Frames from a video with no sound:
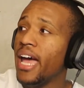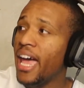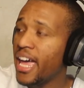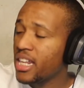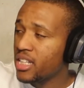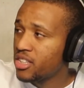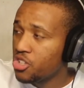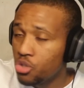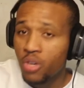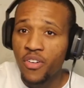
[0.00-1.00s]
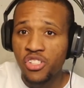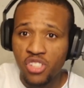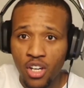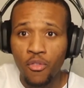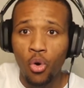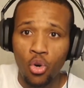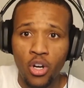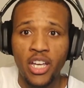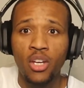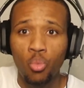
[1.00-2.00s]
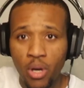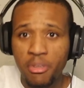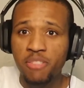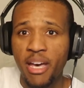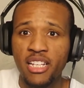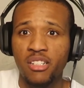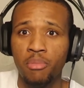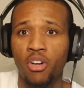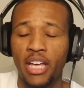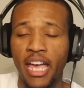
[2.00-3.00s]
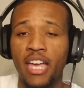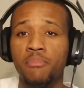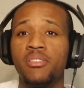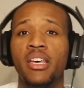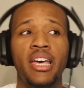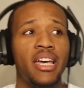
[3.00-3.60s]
at the University of Oregon women's basketball games